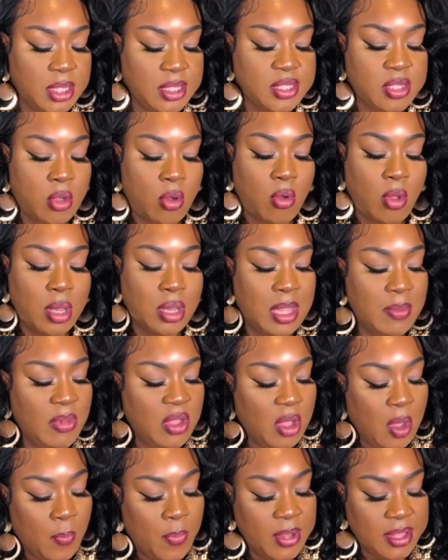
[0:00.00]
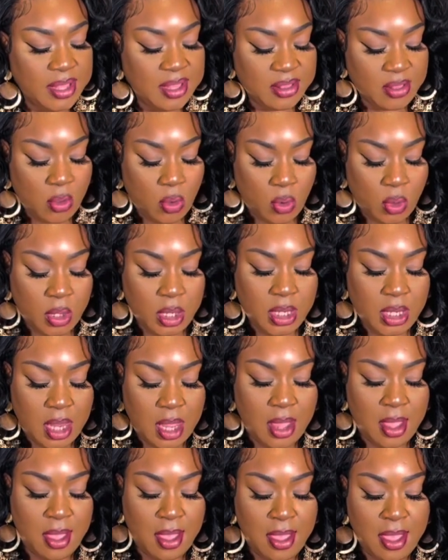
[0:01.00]
So let me go put this on
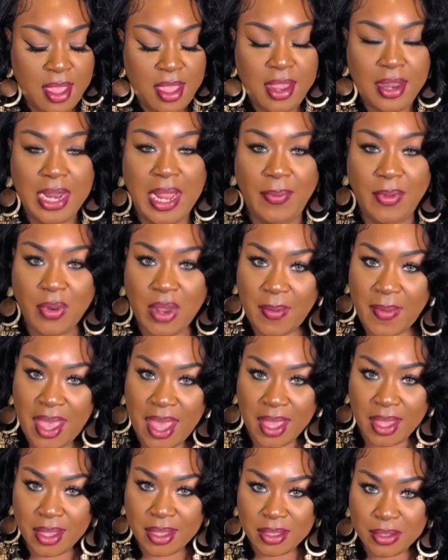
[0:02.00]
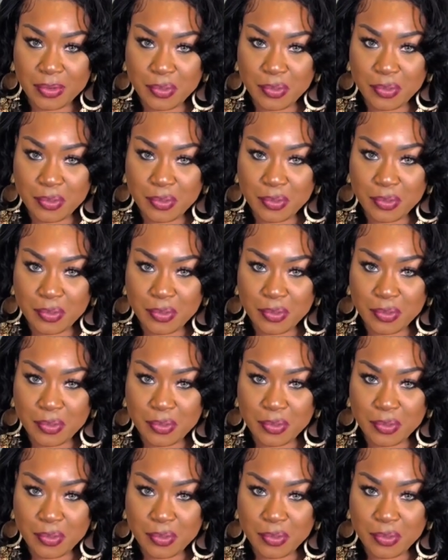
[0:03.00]
and I'll be right back.